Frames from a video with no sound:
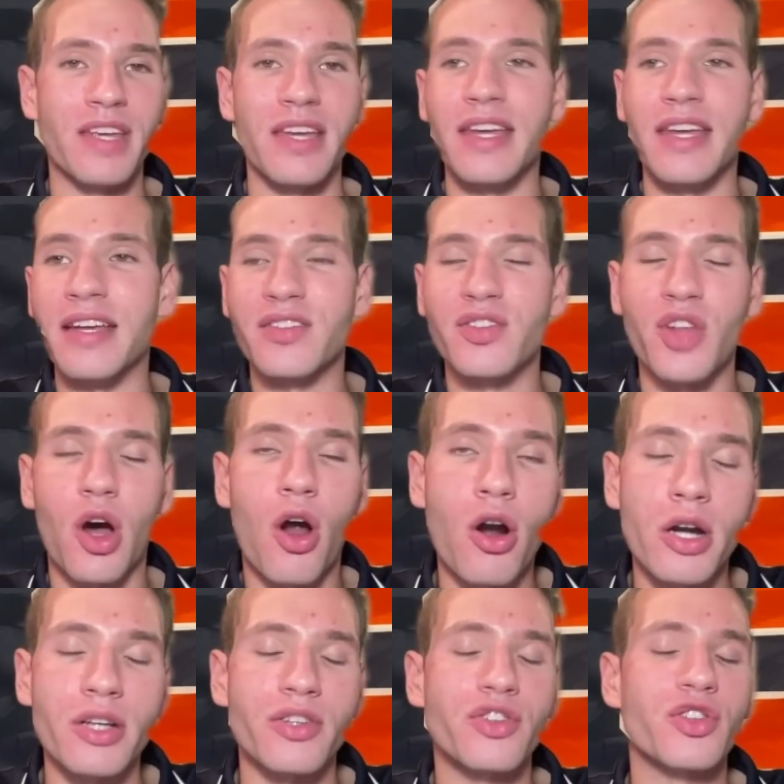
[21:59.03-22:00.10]
He is the
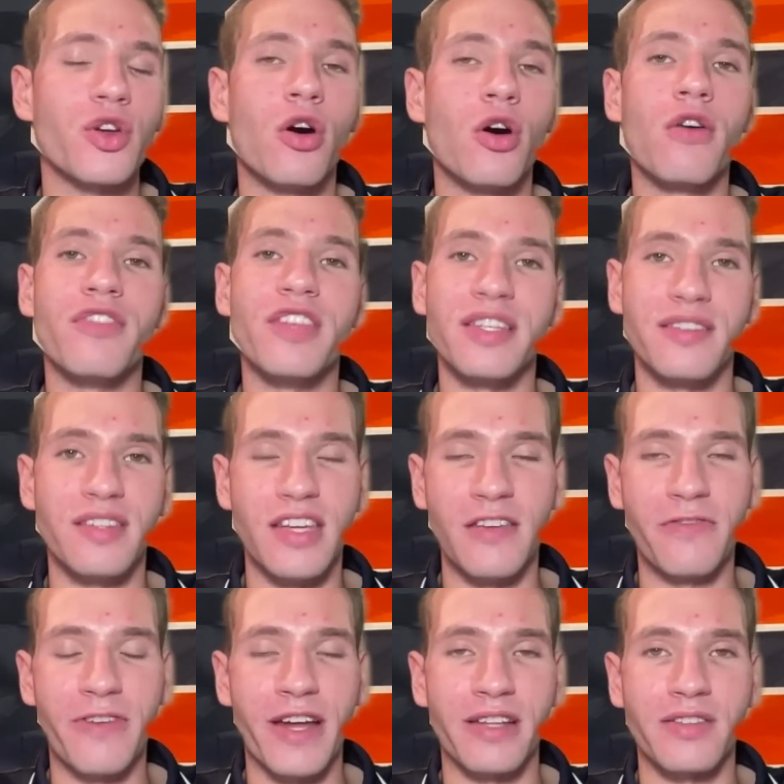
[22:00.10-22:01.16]
heart and soul of this
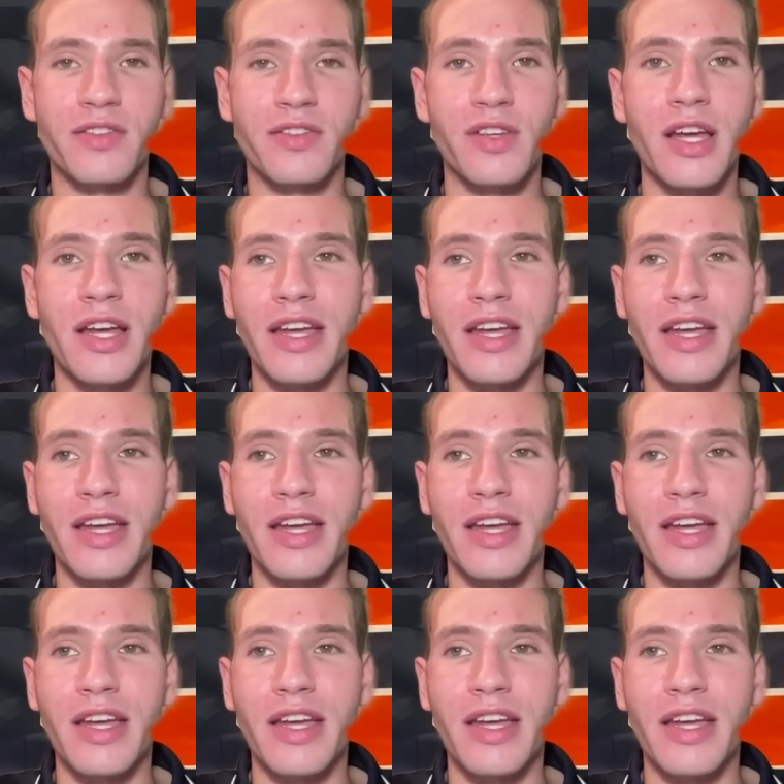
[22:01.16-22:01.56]
defense.